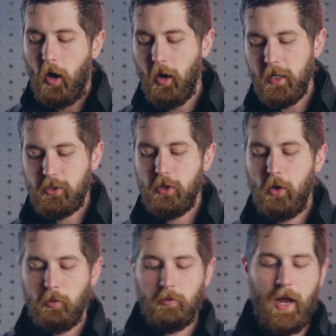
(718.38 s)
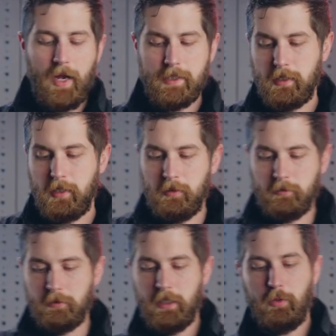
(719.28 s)
All right, so
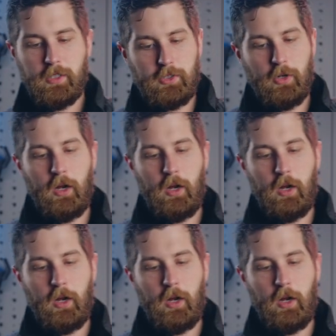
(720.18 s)
lastly, let's